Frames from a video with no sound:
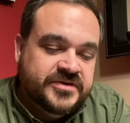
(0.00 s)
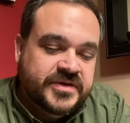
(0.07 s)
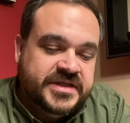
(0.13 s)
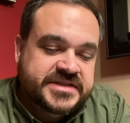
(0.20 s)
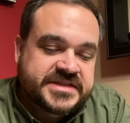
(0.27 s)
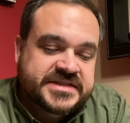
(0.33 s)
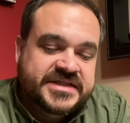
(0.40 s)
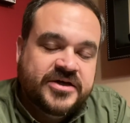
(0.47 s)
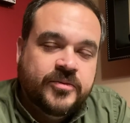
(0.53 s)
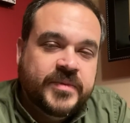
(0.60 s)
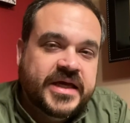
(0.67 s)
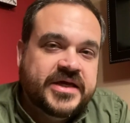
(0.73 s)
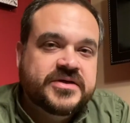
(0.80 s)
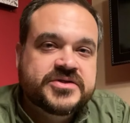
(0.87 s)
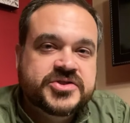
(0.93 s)
And it says He'll
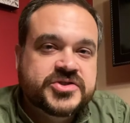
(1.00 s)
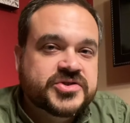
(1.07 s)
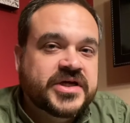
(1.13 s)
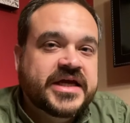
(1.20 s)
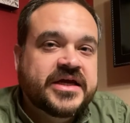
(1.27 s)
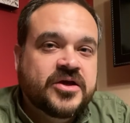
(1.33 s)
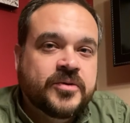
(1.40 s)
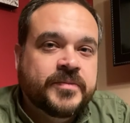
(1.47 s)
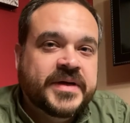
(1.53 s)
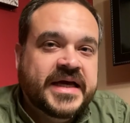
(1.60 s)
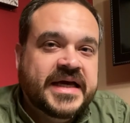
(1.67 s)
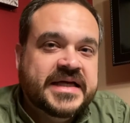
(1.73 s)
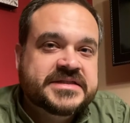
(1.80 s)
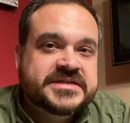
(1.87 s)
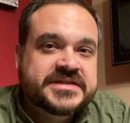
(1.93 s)
make straight your
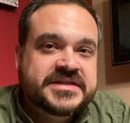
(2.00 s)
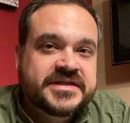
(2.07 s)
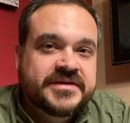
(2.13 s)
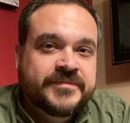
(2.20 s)
paths.